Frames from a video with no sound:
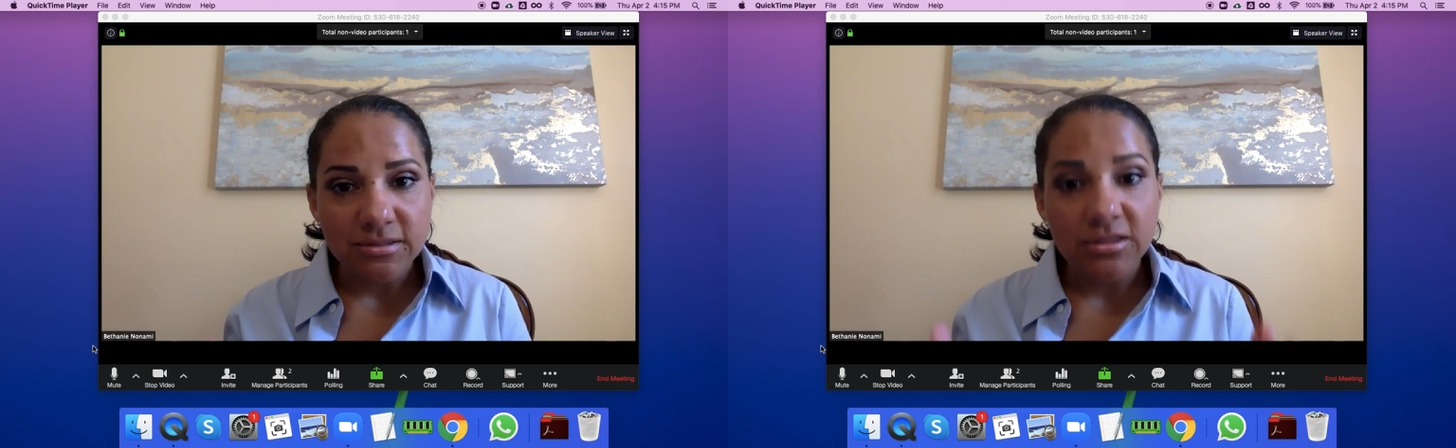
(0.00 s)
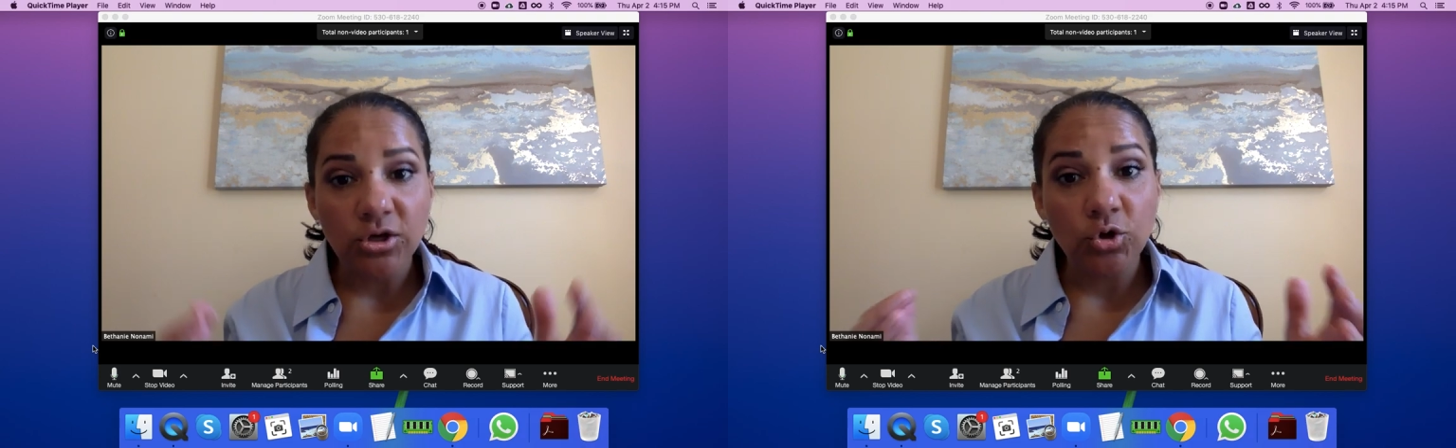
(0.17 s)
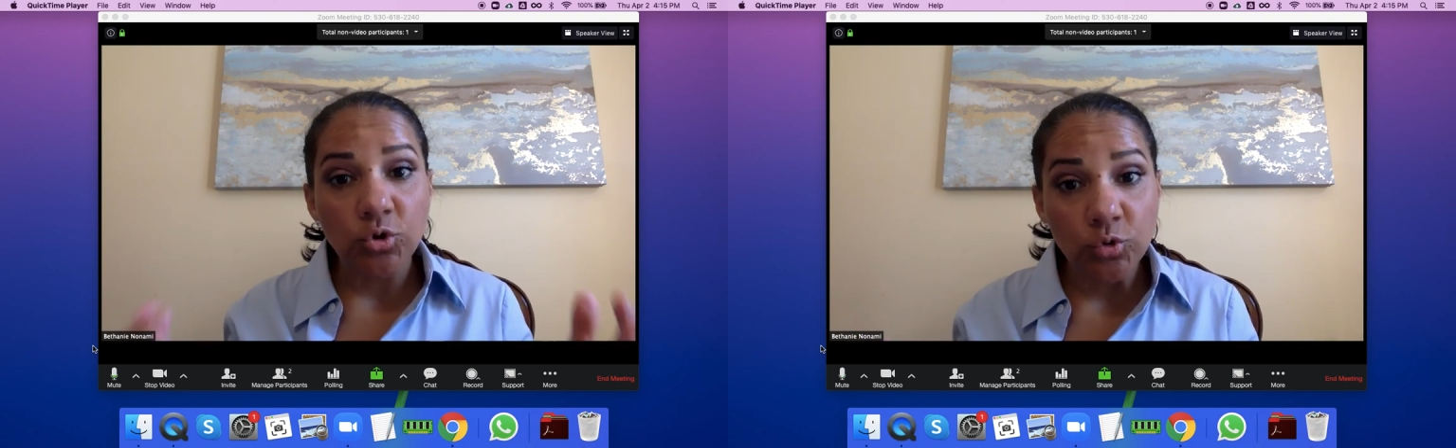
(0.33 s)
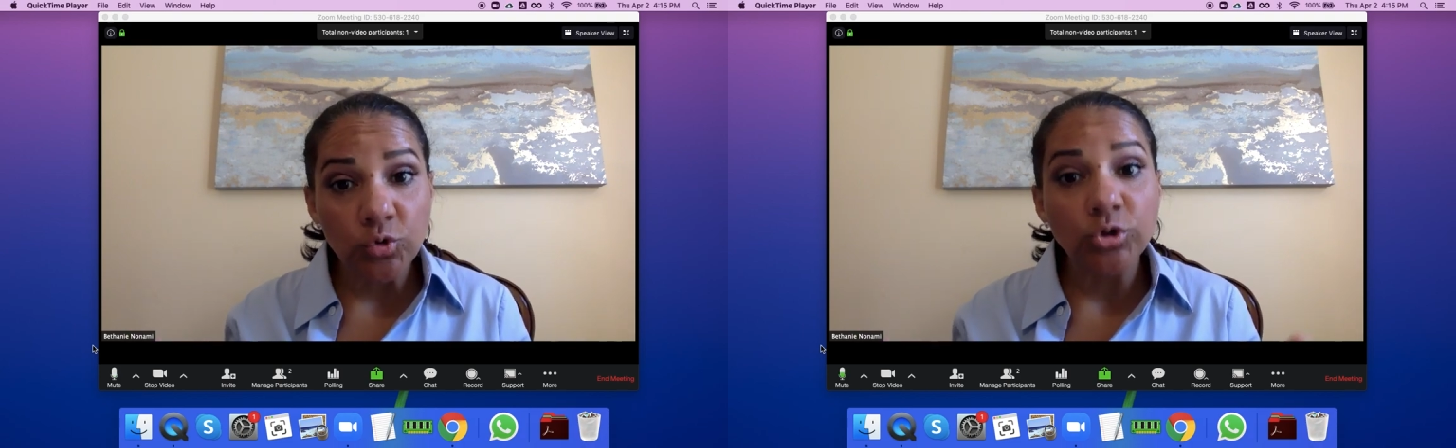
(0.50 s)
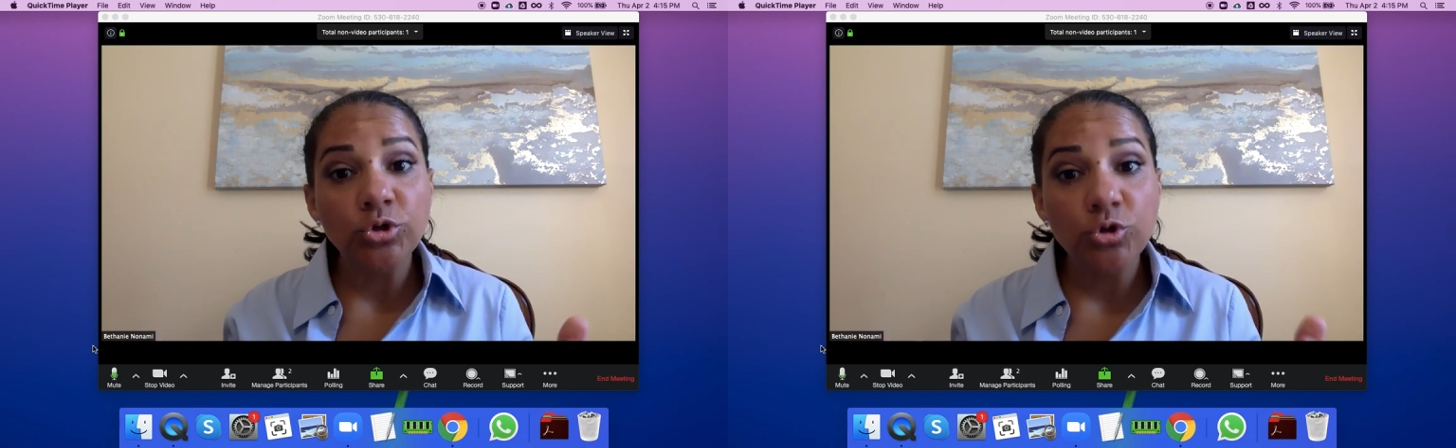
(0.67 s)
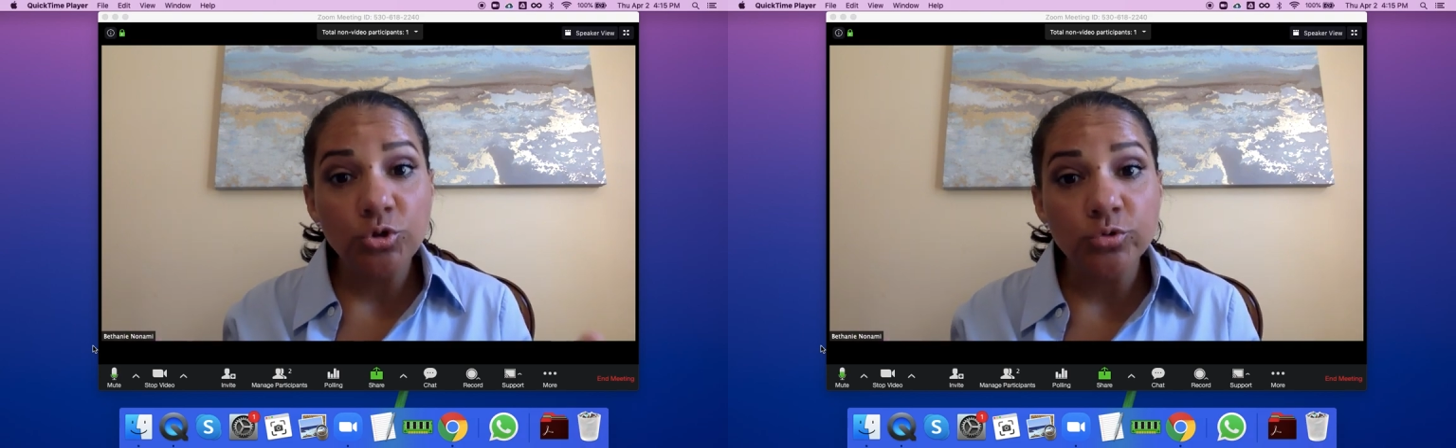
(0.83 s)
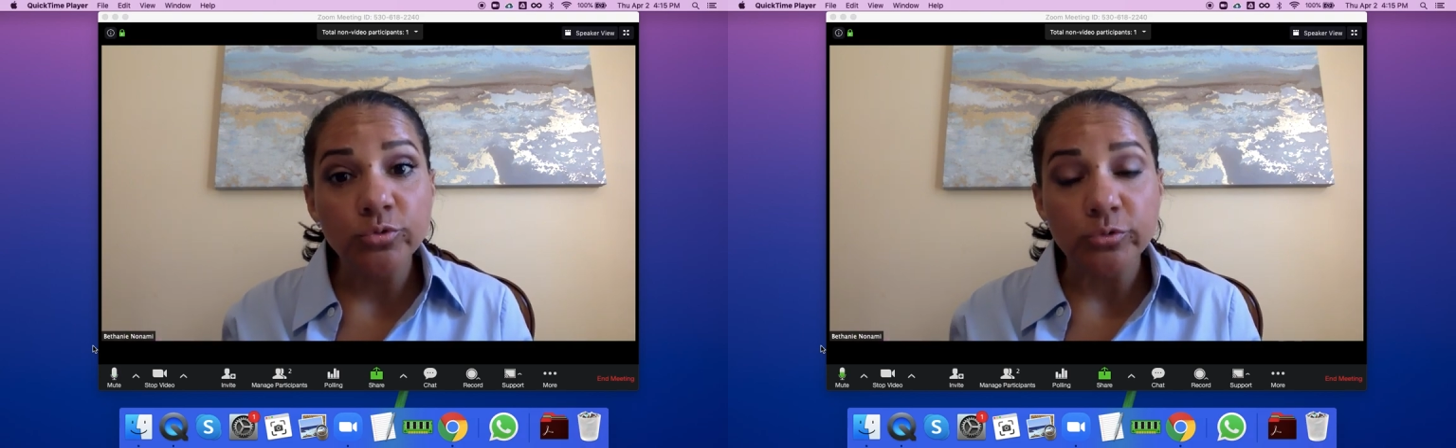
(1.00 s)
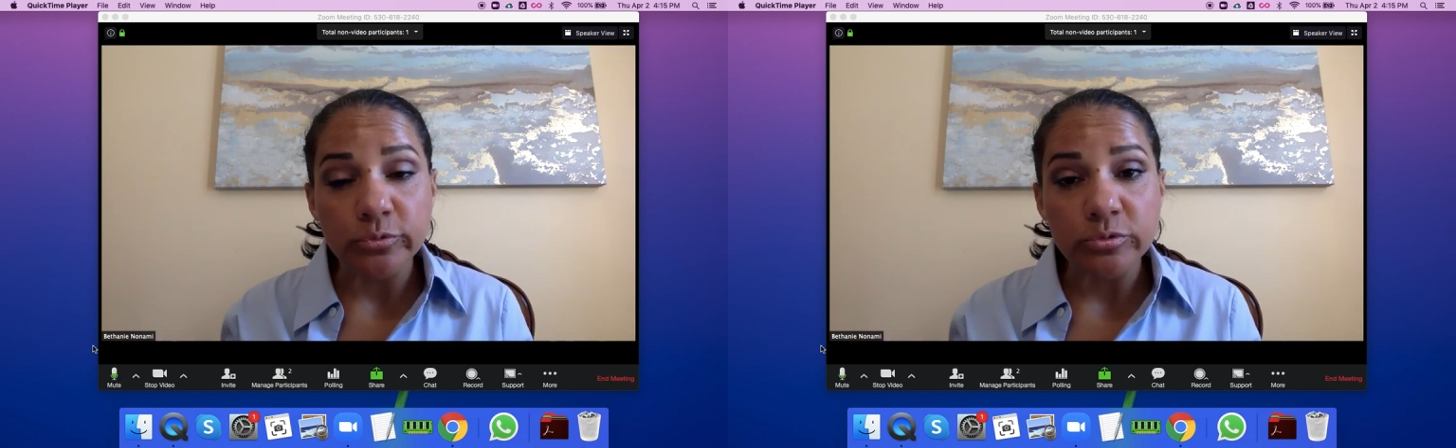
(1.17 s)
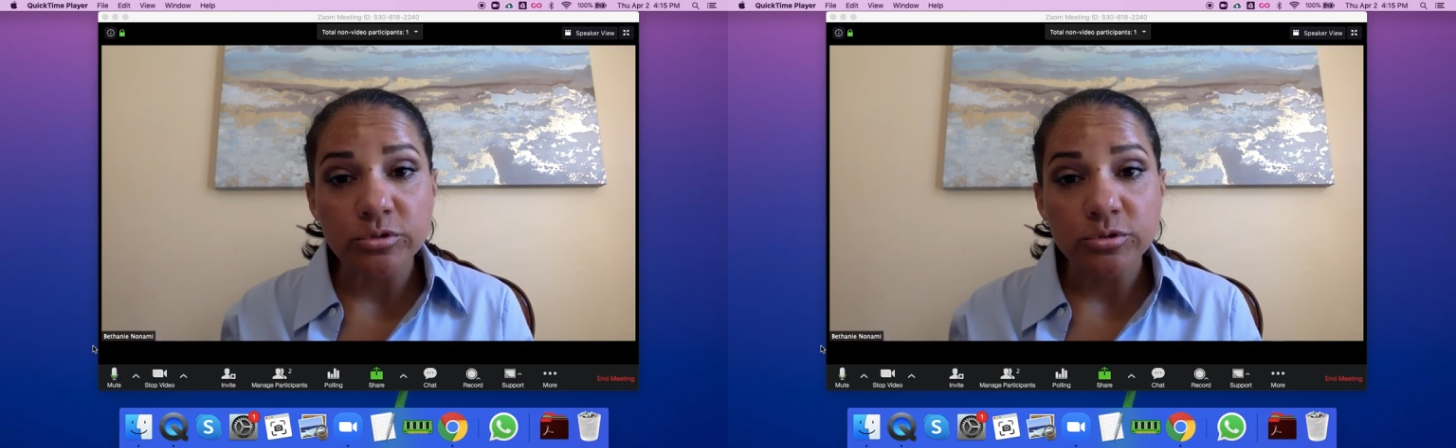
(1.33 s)
that could
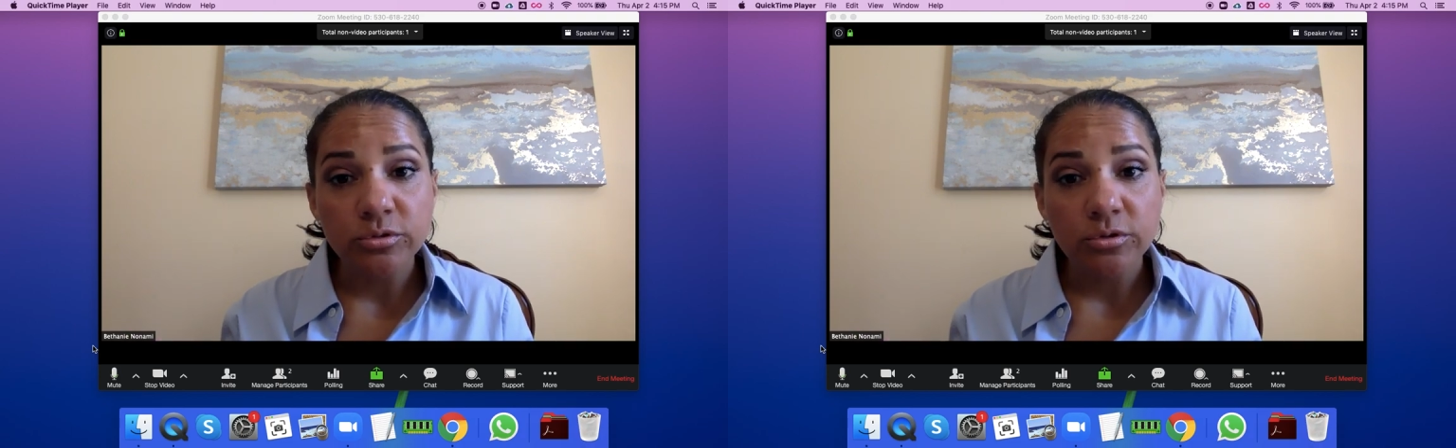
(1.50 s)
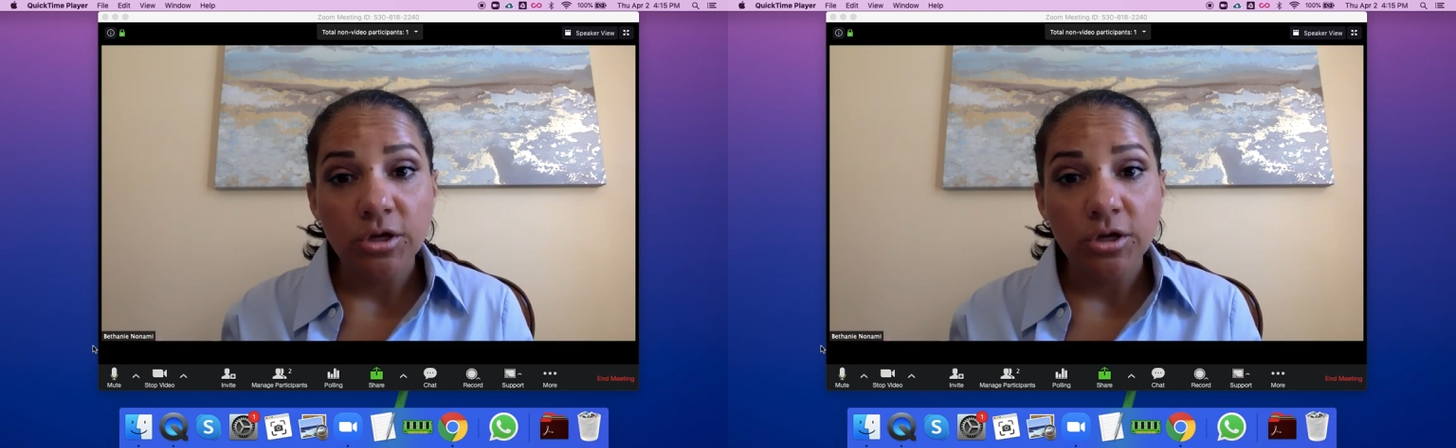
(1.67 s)
use